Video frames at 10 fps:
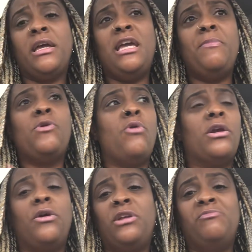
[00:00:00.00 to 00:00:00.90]
keep
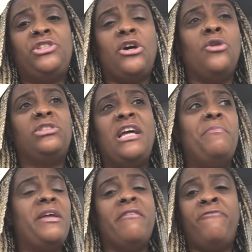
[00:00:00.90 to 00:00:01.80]
going on them shows and they
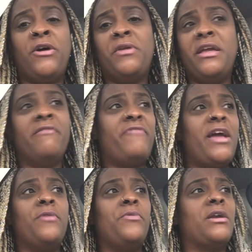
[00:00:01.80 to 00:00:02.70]
being phony and
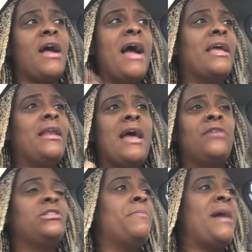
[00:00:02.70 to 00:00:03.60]
fake with her. I get
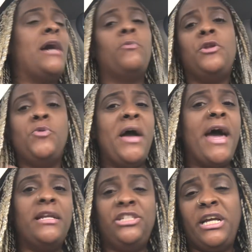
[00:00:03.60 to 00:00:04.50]
down to the bottom when you
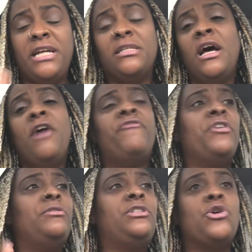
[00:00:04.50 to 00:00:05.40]
had a chance
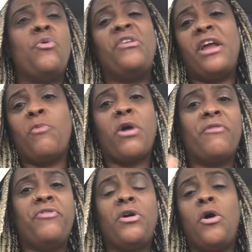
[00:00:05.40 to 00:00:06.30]
to go in there and
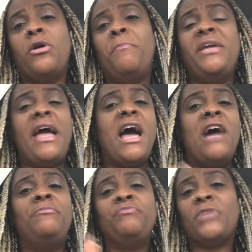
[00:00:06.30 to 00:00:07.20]
work on the
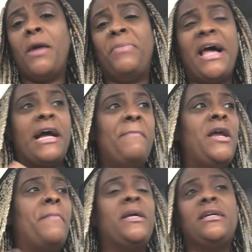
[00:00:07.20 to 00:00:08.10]
behalf of Black
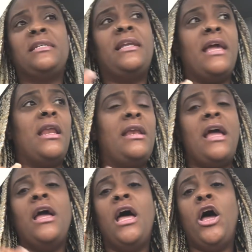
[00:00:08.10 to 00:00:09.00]
America, because at the end of the
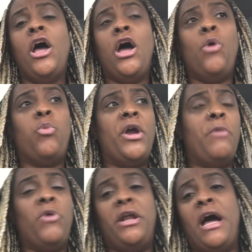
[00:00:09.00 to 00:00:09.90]
day,
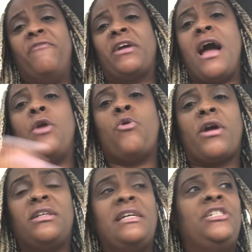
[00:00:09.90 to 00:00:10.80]
whatever kind of
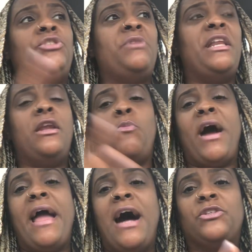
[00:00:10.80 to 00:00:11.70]
organization you're in the
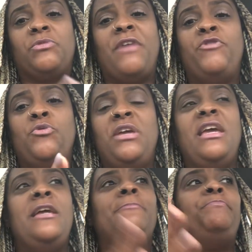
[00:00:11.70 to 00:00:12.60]
White House, whatever you
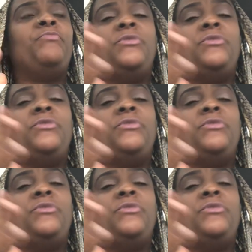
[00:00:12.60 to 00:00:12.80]
need